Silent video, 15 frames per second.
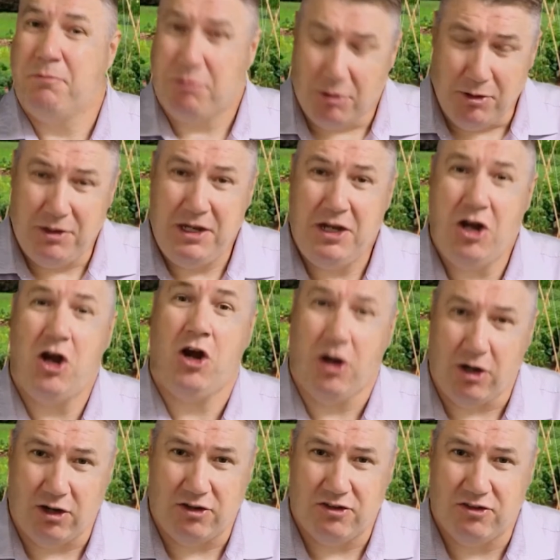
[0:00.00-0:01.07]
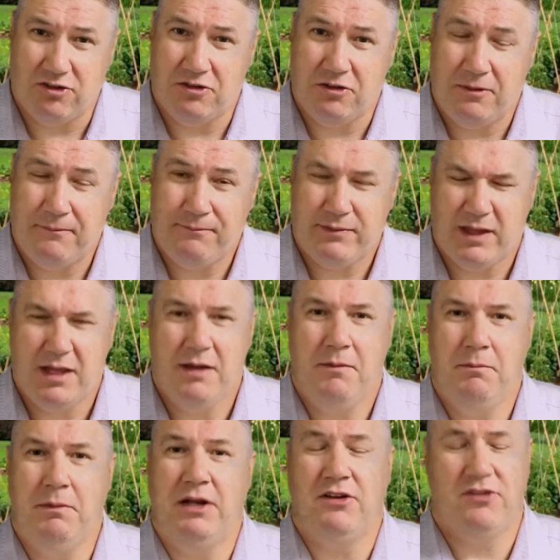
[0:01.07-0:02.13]
Pruning hurts,
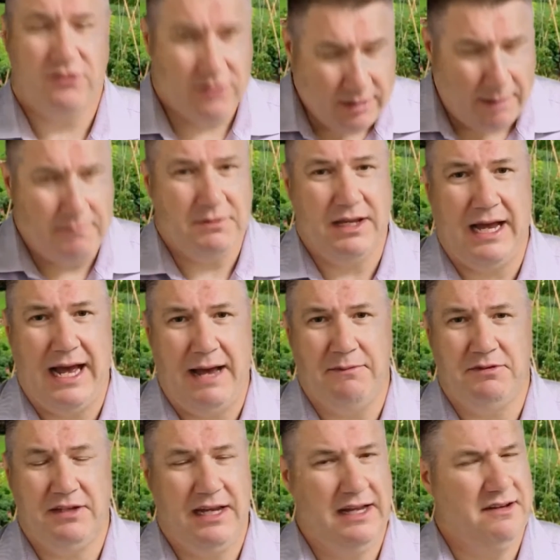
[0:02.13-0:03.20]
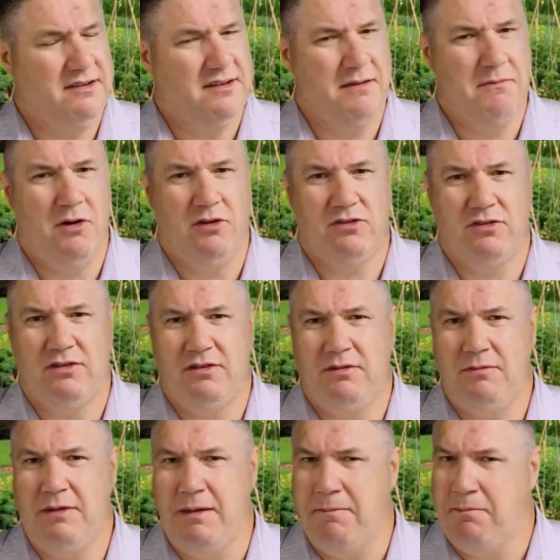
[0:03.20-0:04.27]
but sometimes it's the most
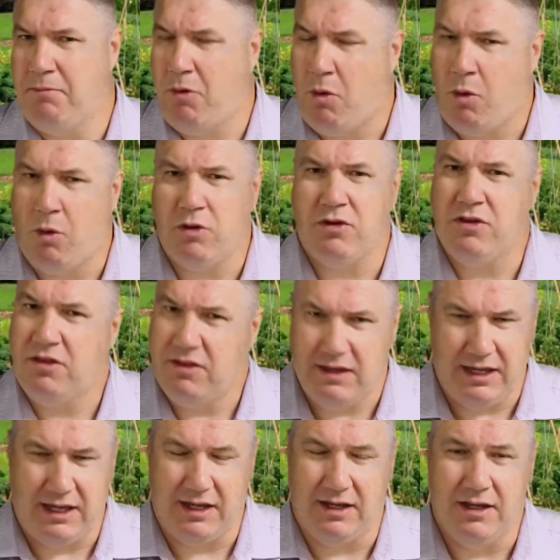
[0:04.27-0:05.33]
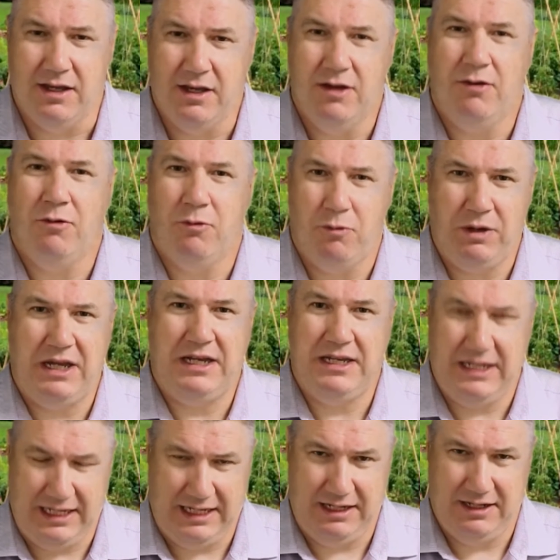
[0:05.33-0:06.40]
important thing we
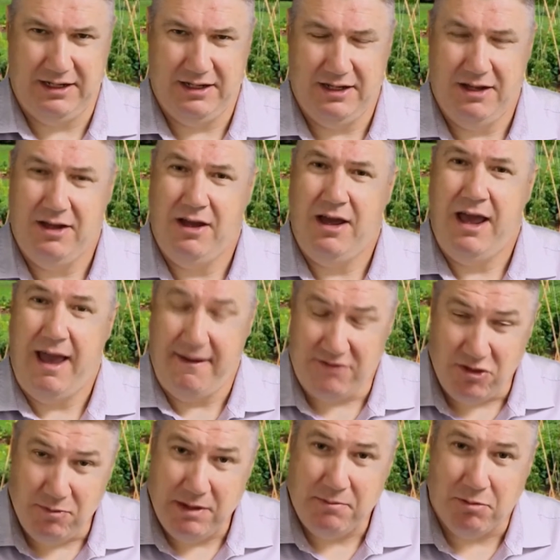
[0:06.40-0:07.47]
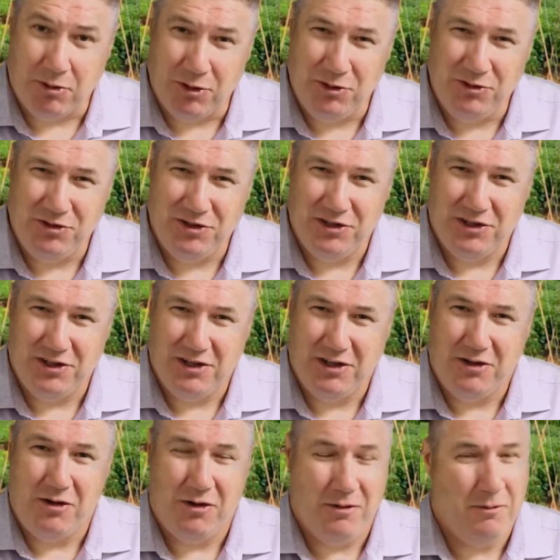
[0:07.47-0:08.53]
need. Have you been pruned?
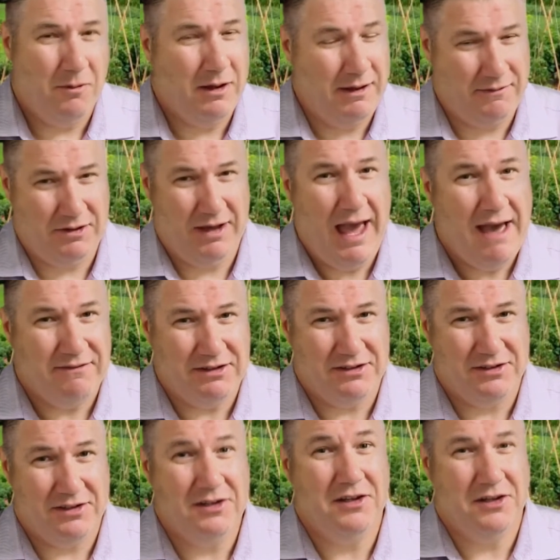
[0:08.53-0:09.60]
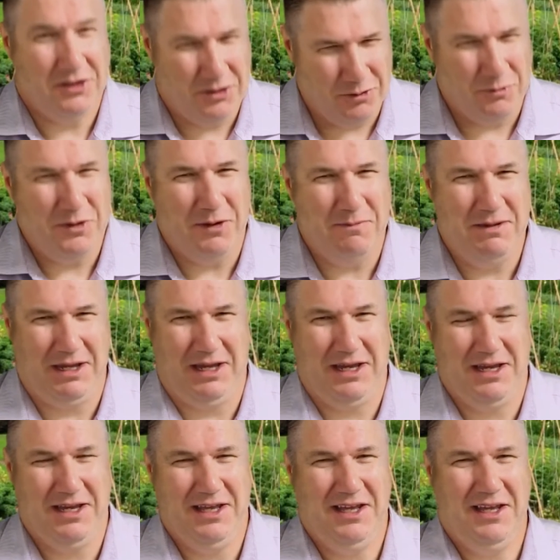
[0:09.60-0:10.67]
If you haven't, you will be.
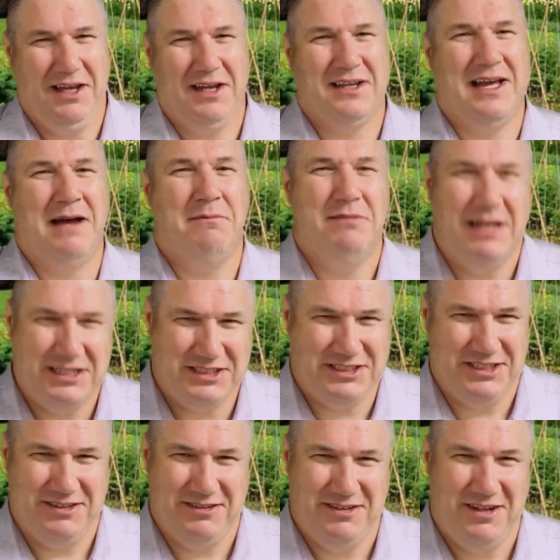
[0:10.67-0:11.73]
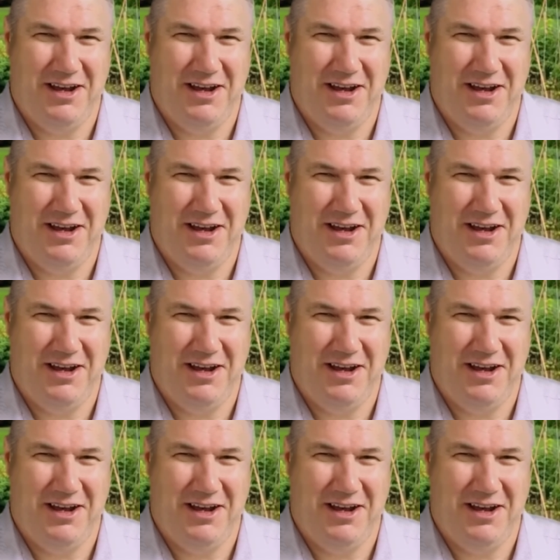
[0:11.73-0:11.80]
God bless you.